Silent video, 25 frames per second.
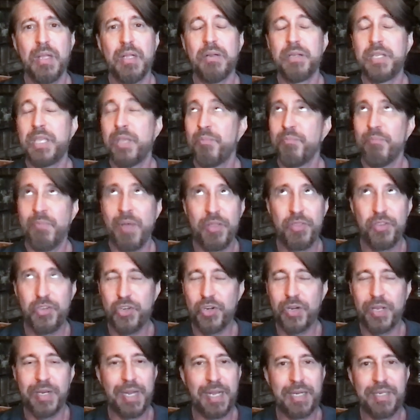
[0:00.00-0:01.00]
keep in mind that
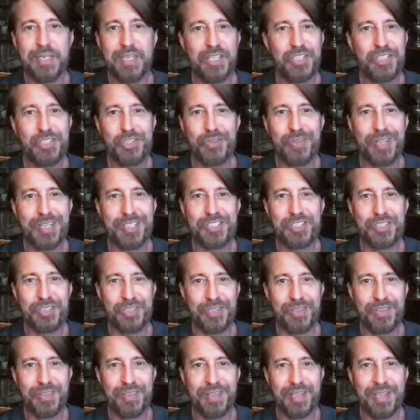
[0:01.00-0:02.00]
you're connecting, so that's a
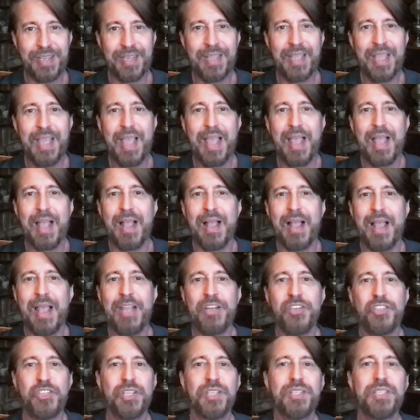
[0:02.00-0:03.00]
good thing. Uh,
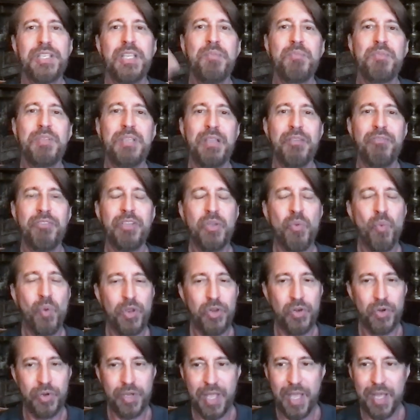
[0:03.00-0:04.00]
and just keep giving
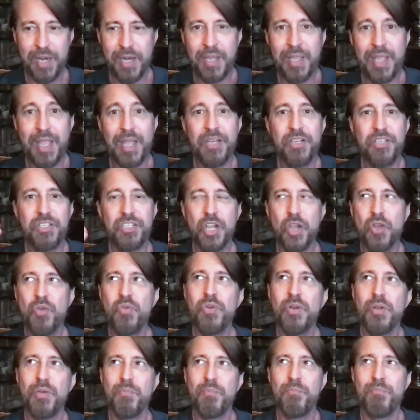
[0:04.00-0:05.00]
what you're getting, and
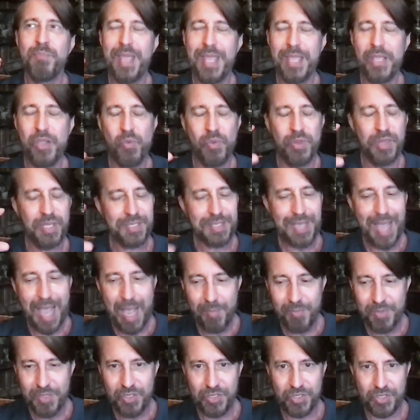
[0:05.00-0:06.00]
don't make when this
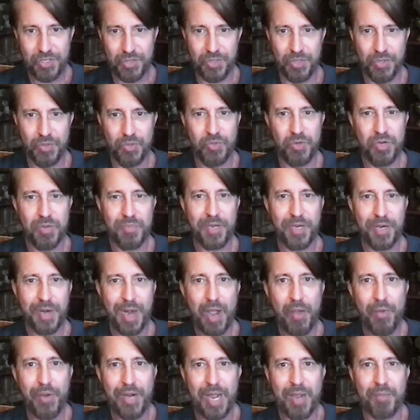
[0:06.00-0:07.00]
happens to you, no matter
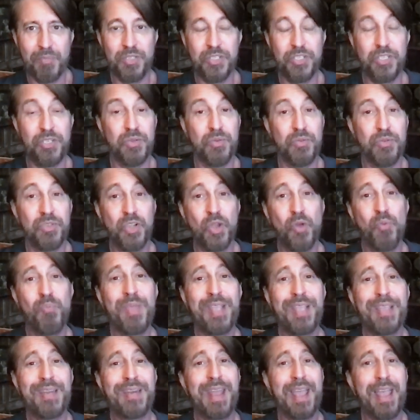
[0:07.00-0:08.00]
how it happens to you, mm-hmm. don't
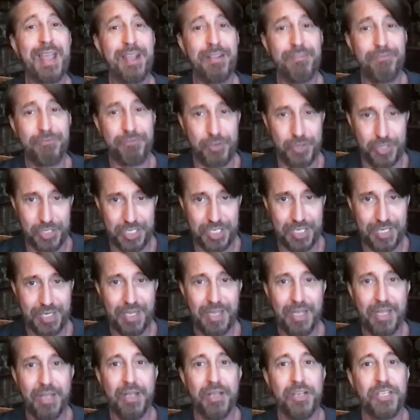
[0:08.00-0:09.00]
make an effort
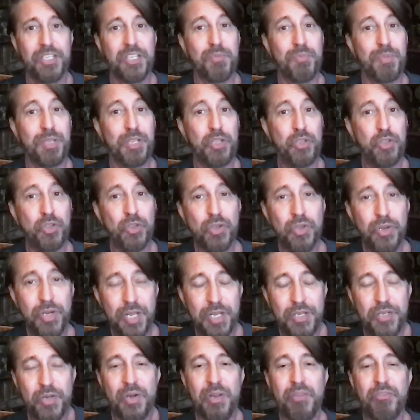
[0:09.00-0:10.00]
to be
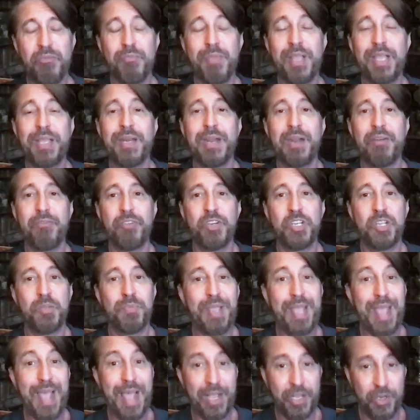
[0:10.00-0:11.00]
good. Don't even make an effort to
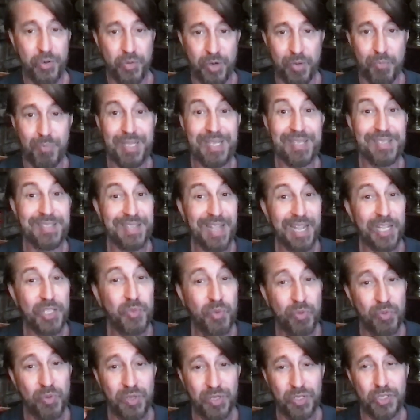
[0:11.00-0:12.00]
be accurate because
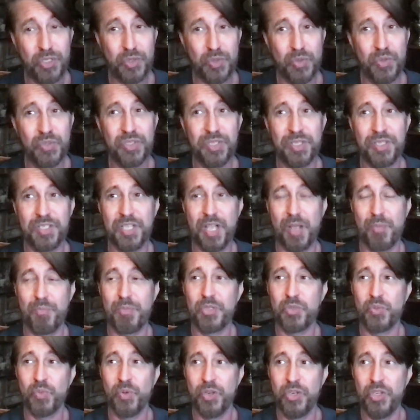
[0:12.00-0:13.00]
that's what really screws things up
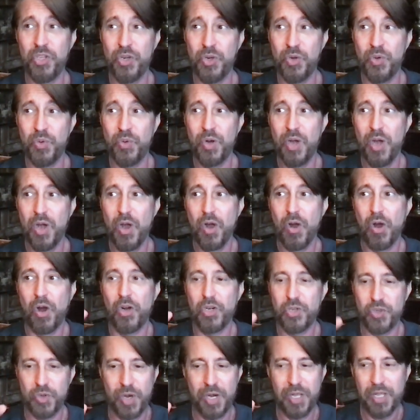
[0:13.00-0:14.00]
is when you
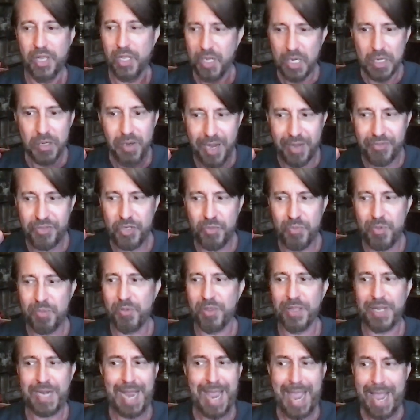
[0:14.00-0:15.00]
are trying like, oh, I have two
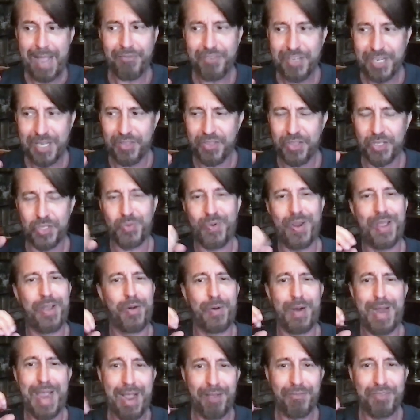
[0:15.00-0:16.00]
people and I have to get this right
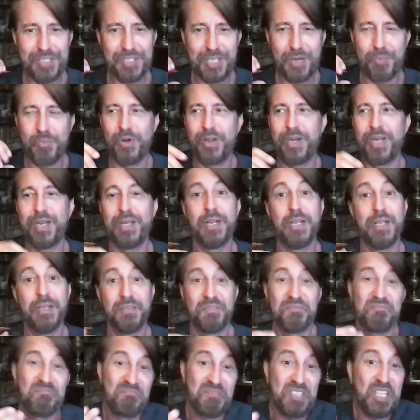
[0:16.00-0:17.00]
or I have to separate it.
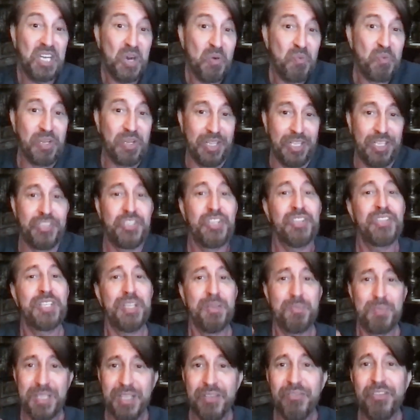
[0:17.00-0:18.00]
You don't really. Just
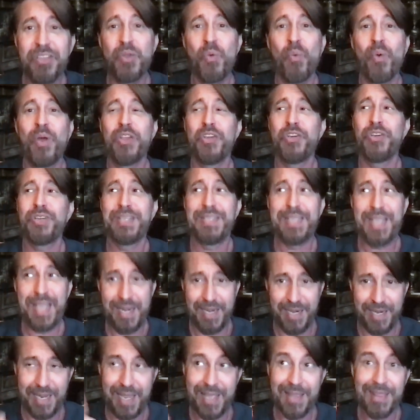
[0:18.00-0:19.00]
keep giving what you're
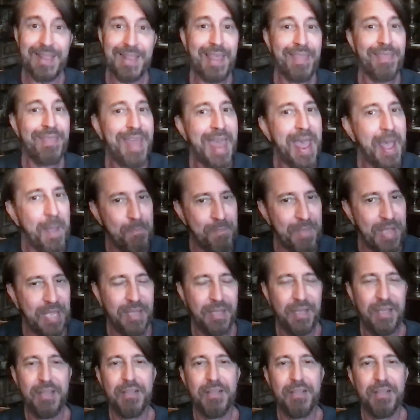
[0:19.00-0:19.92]
getting and let them